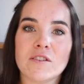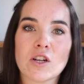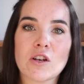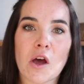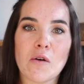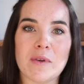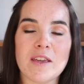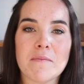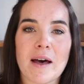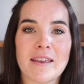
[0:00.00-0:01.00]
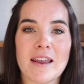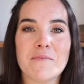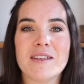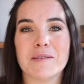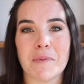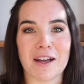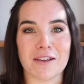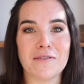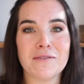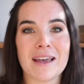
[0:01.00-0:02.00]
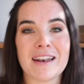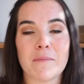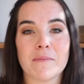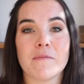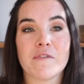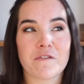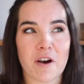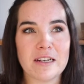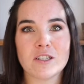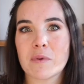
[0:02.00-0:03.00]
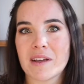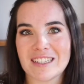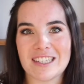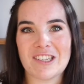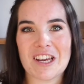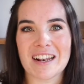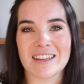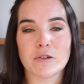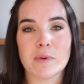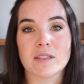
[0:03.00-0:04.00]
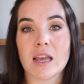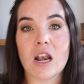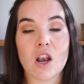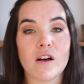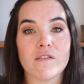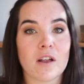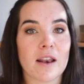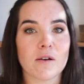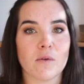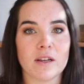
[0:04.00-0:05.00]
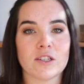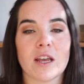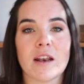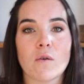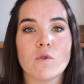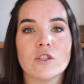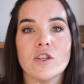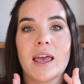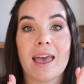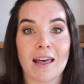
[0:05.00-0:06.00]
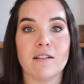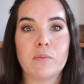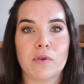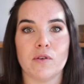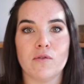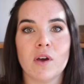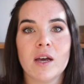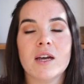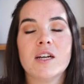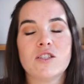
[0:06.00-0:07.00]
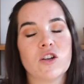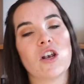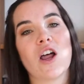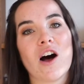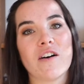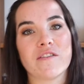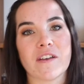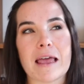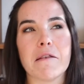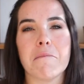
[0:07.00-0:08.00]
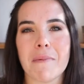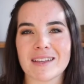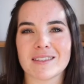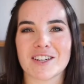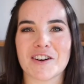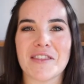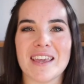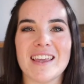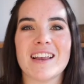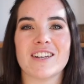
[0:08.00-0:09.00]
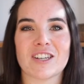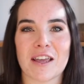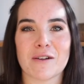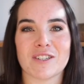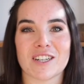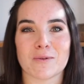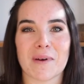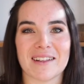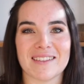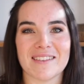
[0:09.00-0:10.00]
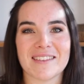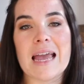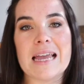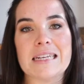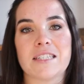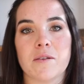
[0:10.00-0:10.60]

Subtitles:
you don't know me, my name is Marion and I'm French, but I teach English because I love the language and I want to help you to love and master the English language as well. And